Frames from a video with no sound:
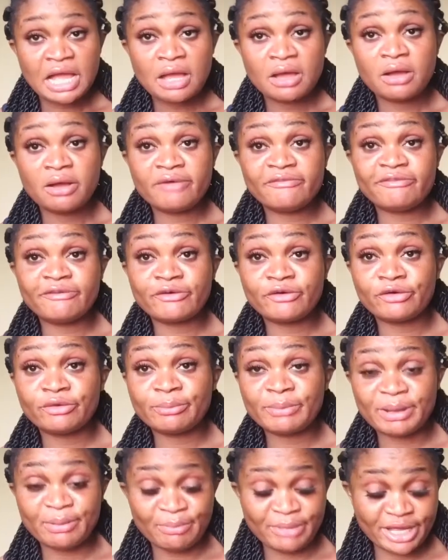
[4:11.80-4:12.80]
I forgot
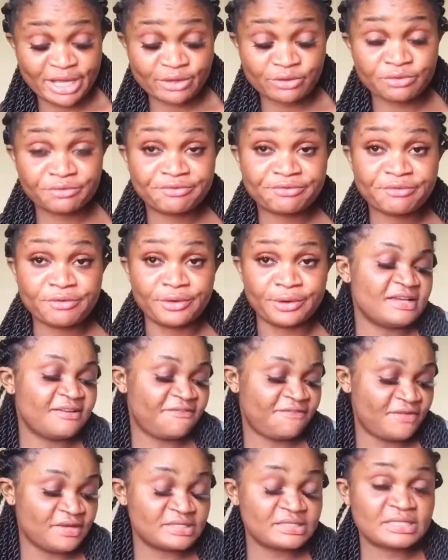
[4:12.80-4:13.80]
my
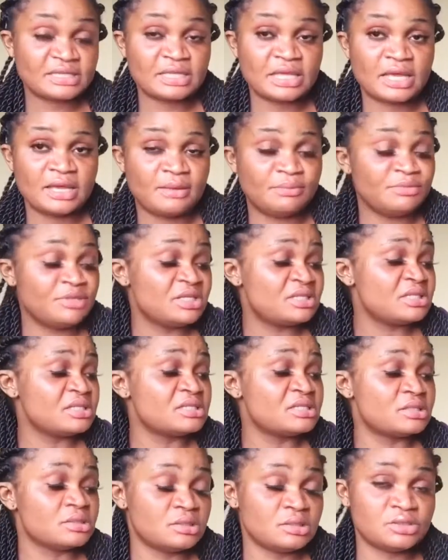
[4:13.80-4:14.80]
microphone. This is
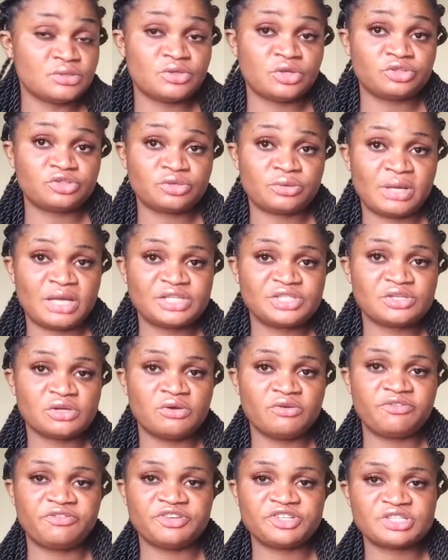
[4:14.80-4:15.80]
the Dr.
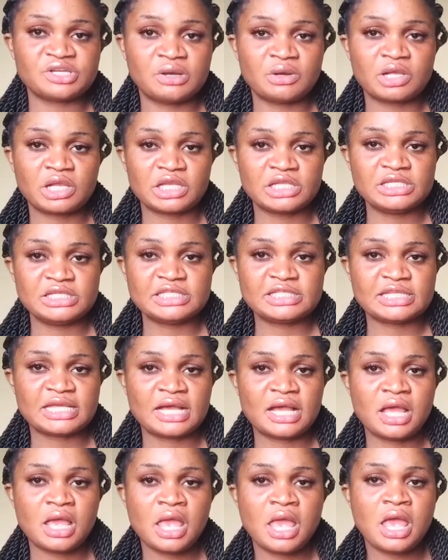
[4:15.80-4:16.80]
Rachel facial
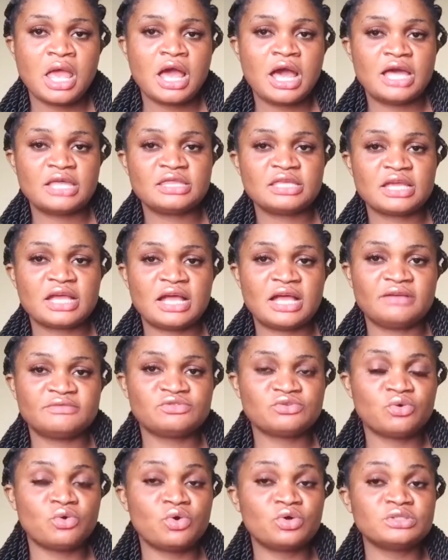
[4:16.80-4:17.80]
cleanser. I think I have
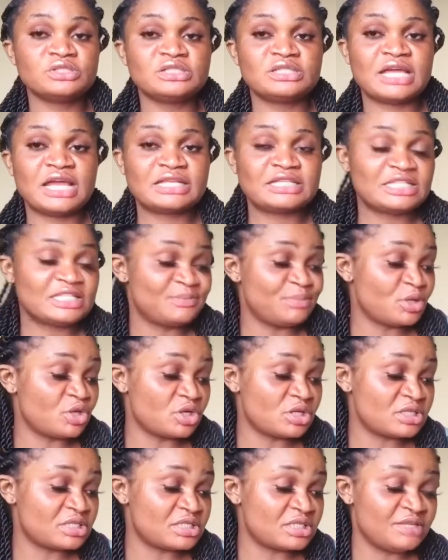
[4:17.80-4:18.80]
to hold it like this,
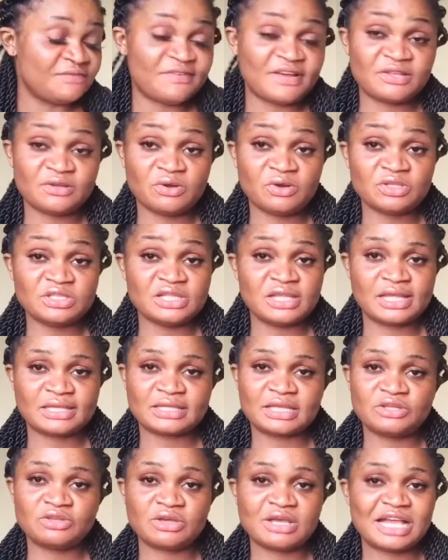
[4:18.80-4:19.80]
because if I don't hold it like
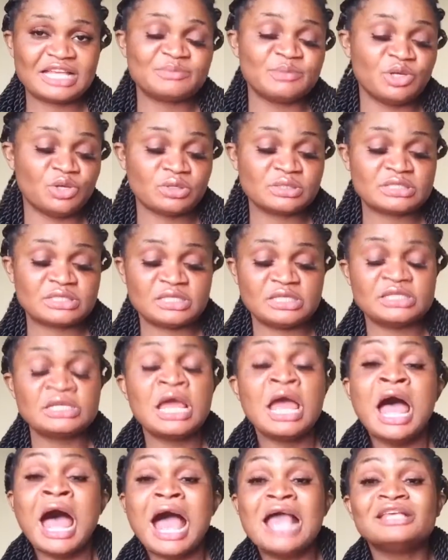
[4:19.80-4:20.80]
that, you guys may not see it.
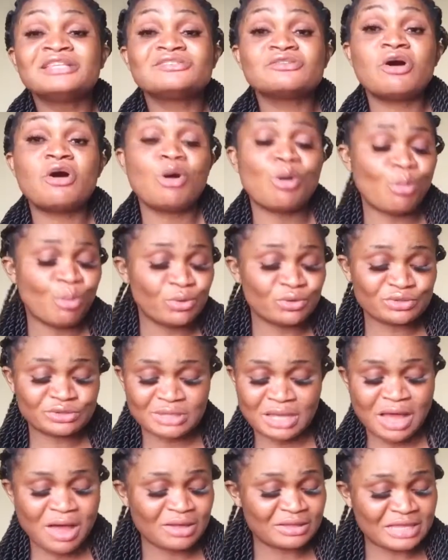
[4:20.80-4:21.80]
It's
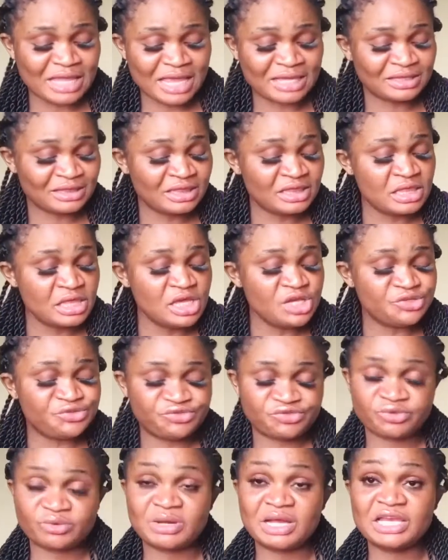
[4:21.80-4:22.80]
almost out, like
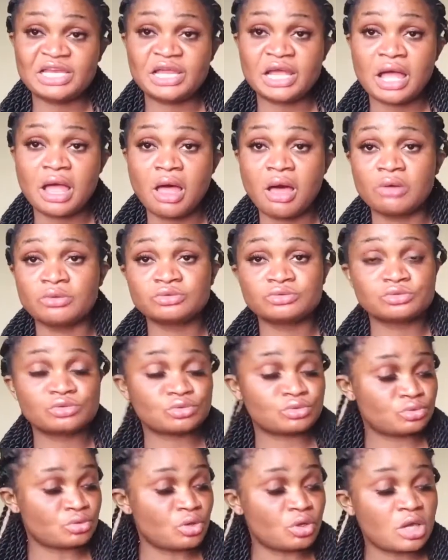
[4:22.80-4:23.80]
literally out.
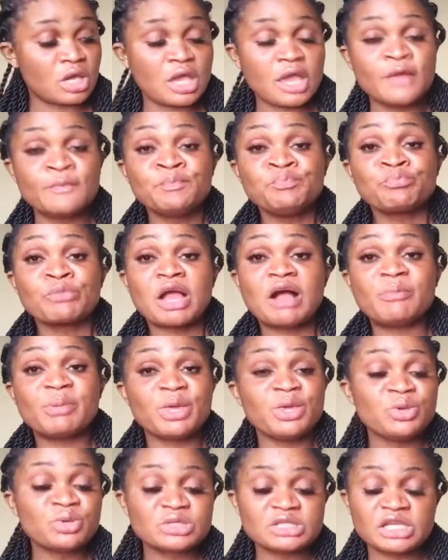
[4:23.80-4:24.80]
Okay, I've
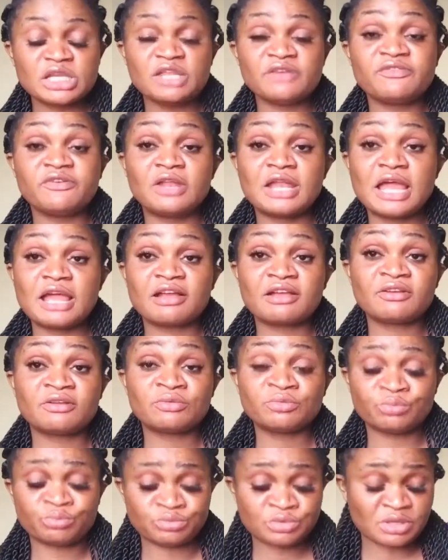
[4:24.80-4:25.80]
been using it for like
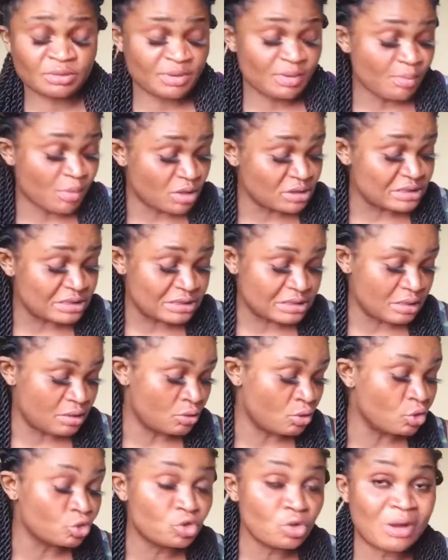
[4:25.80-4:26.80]
3 months
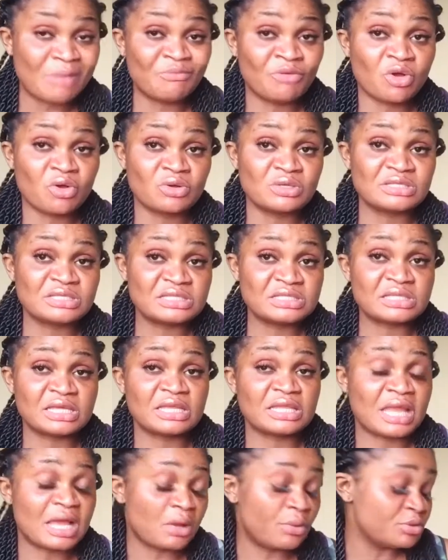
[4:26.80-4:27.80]
now, although I'm not
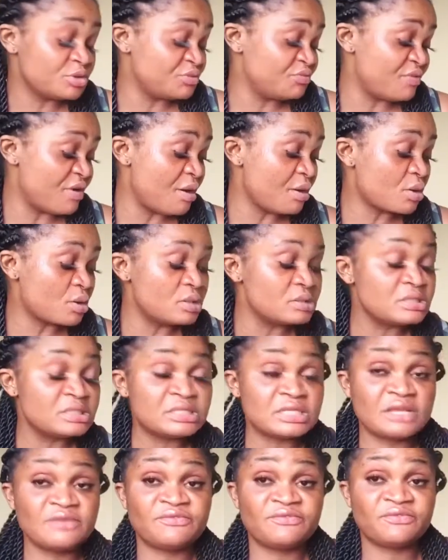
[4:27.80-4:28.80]
consistent. Like, I was very
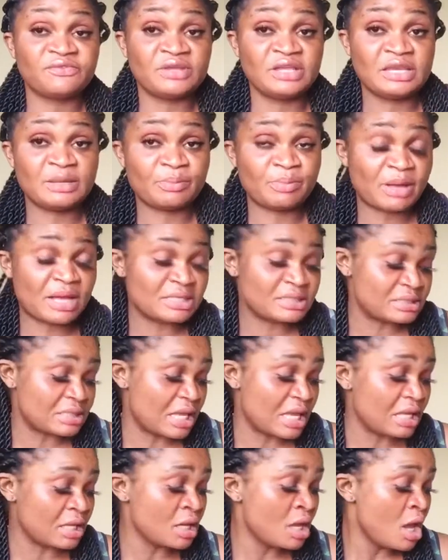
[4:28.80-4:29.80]
consistent in the past.
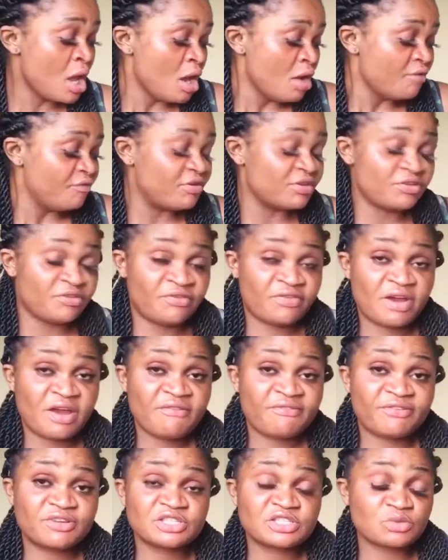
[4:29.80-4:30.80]
Like, for the
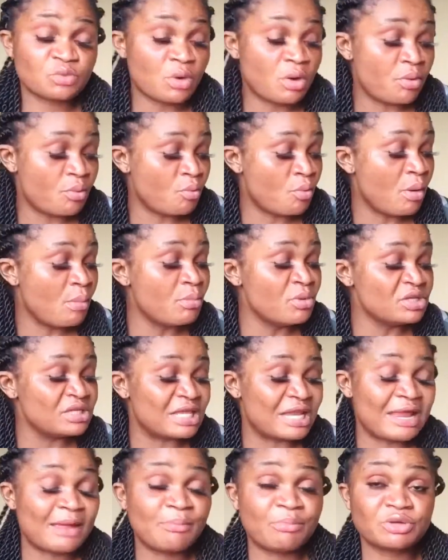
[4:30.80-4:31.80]
very first 1 month
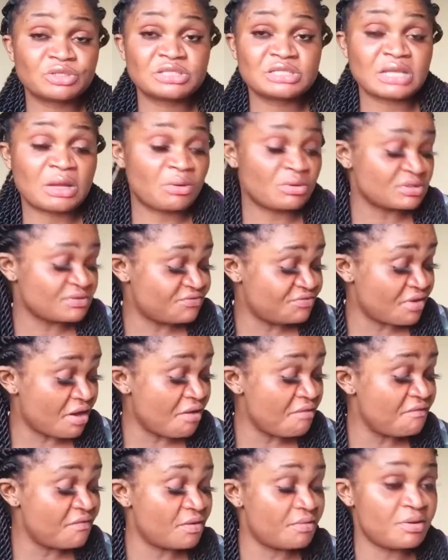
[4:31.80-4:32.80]
that I bought it, I was
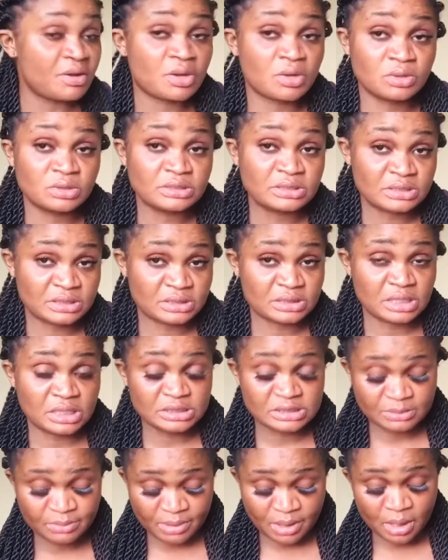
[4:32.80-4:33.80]
very, very
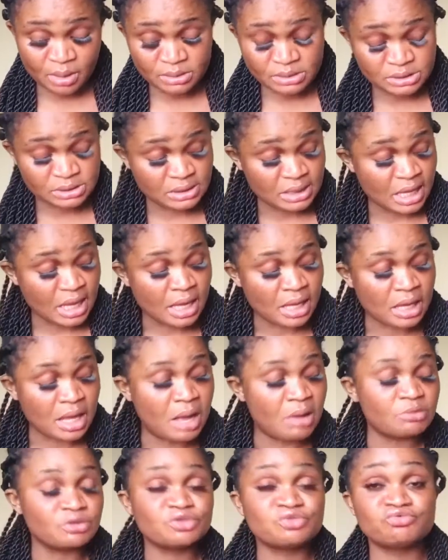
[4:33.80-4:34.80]
consistent about it. Like,
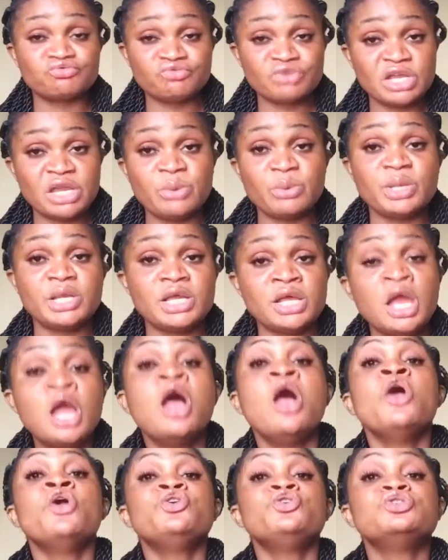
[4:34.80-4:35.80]
I was really, really
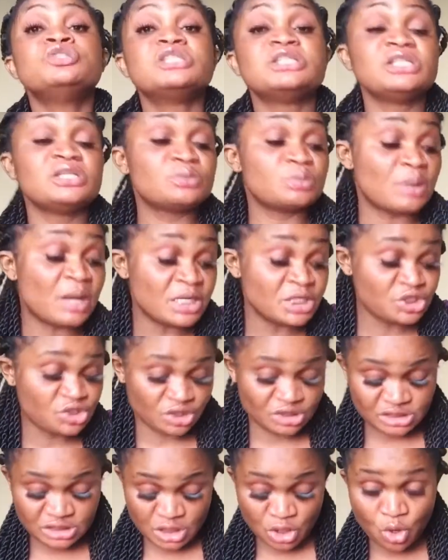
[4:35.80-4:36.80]
using it
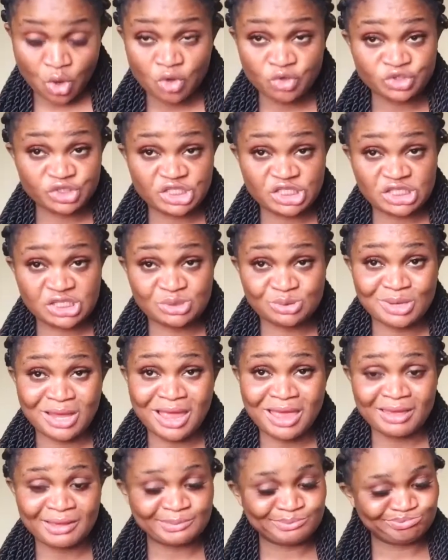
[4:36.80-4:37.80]
religiously until
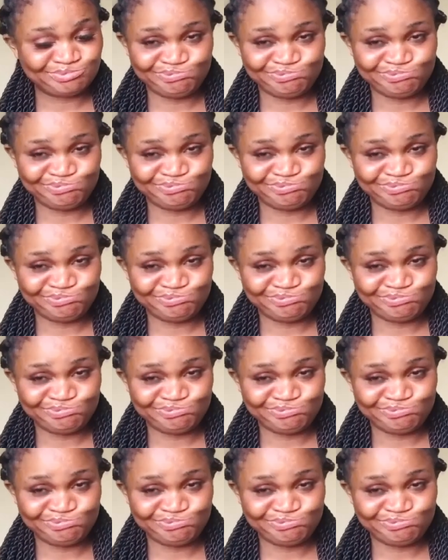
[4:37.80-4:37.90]
like